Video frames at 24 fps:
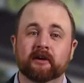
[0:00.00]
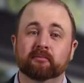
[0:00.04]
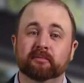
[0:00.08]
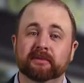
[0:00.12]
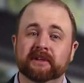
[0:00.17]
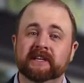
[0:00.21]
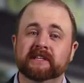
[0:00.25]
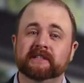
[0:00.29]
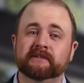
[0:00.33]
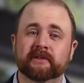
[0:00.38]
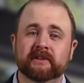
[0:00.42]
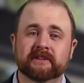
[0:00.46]

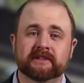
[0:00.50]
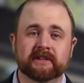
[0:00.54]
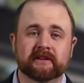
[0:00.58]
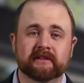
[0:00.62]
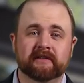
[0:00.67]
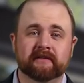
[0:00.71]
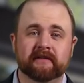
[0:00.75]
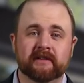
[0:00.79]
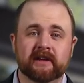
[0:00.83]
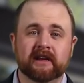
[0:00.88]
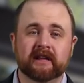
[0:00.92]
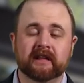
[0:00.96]
please
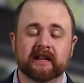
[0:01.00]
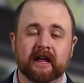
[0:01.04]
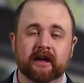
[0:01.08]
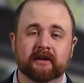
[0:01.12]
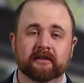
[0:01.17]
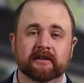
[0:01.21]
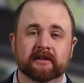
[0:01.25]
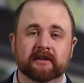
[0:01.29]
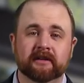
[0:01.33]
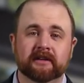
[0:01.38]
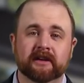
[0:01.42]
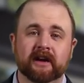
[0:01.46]
visit
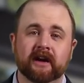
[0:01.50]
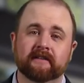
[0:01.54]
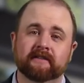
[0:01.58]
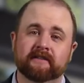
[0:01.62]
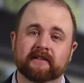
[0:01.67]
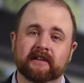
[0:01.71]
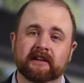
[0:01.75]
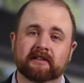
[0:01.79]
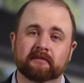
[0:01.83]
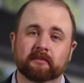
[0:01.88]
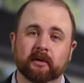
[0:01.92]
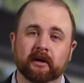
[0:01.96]

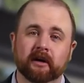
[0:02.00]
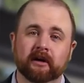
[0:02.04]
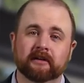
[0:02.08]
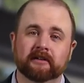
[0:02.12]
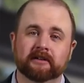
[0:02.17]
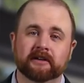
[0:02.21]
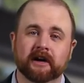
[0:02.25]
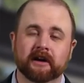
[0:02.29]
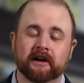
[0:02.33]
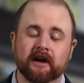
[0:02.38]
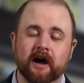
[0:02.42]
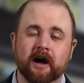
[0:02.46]

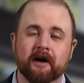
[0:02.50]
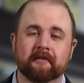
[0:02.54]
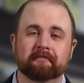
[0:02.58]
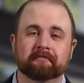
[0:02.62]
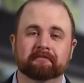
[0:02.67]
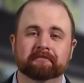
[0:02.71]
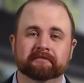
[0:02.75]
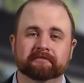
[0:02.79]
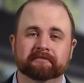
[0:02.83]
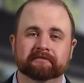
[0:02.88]
vcloud.vmware.com.